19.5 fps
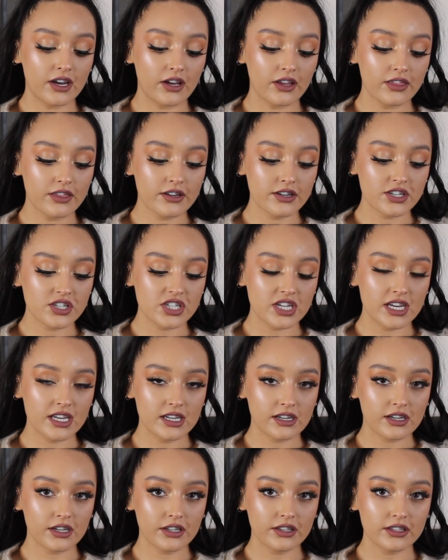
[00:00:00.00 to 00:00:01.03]
other
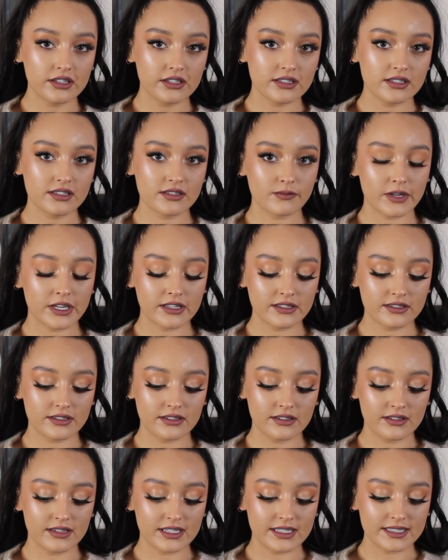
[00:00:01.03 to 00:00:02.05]
shade colors as well,
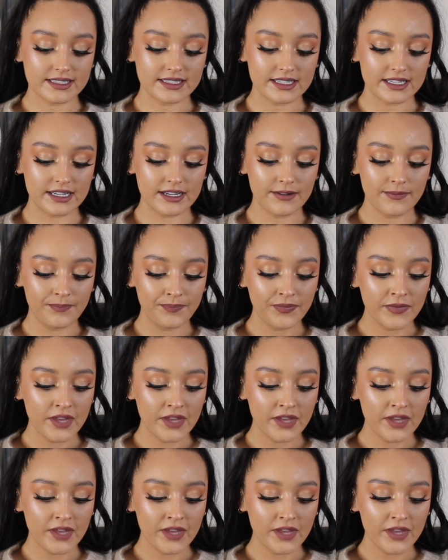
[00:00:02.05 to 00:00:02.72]
so you can see.